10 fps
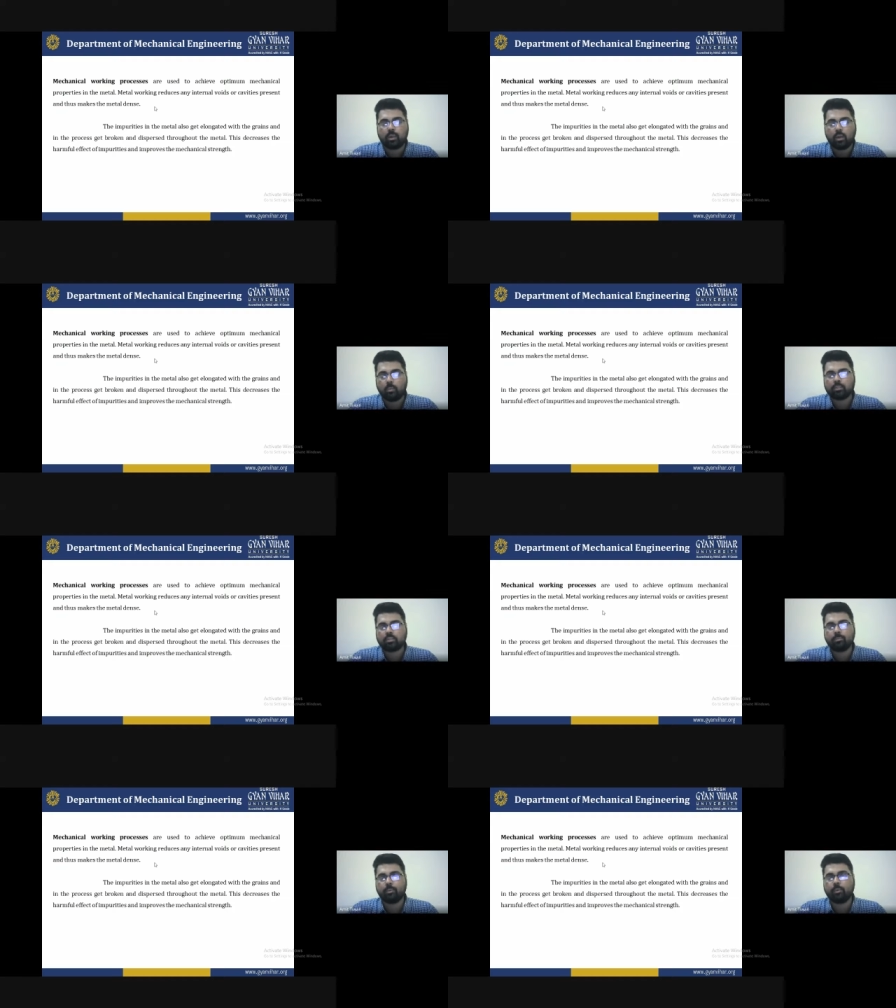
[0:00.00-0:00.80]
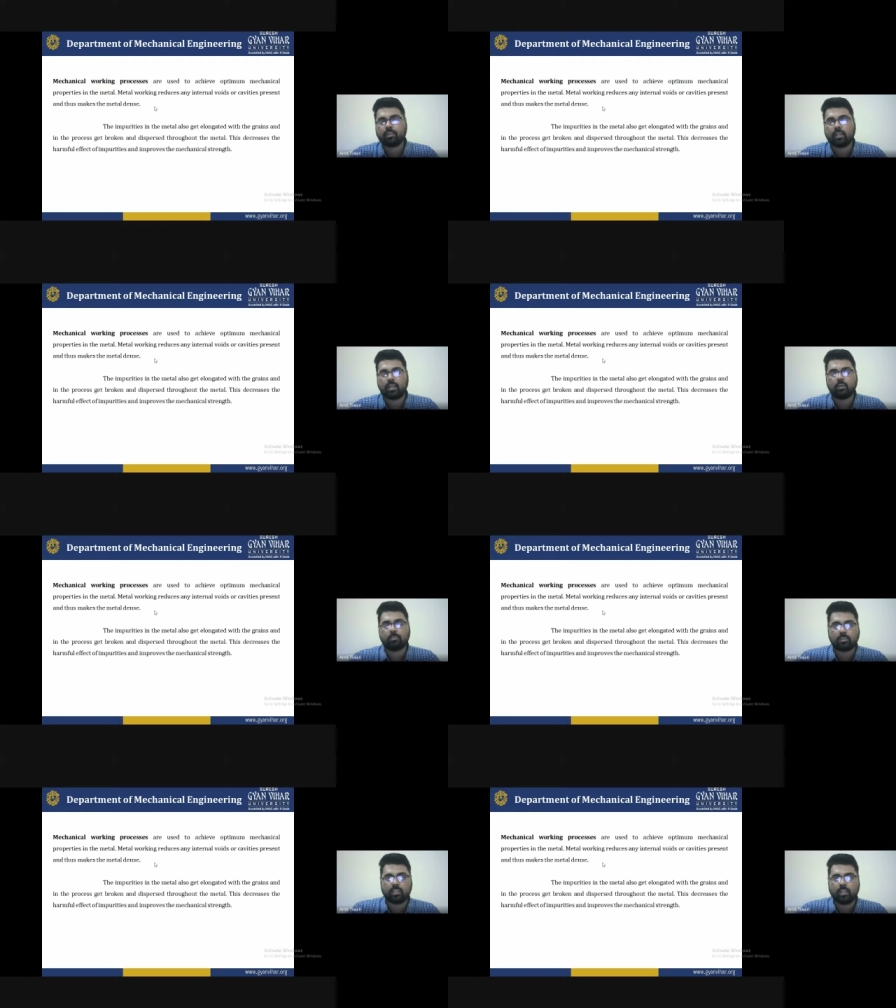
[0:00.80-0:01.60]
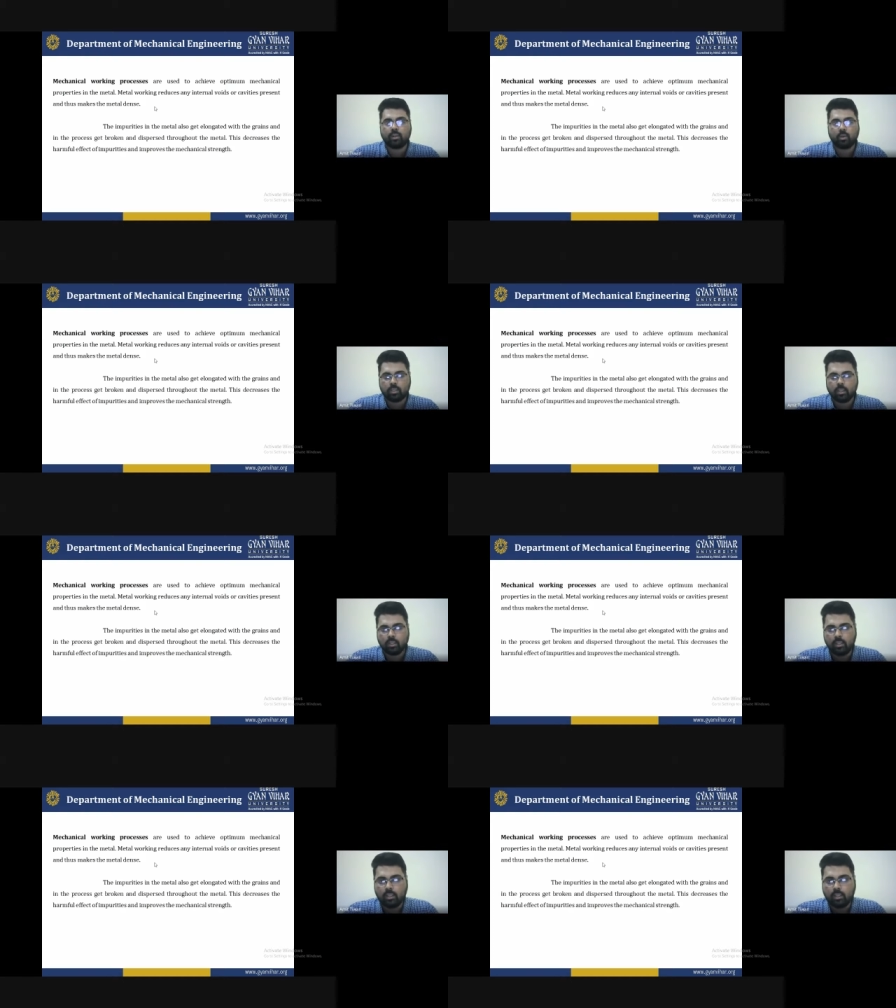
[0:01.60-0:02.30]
how much impurities are presenting on the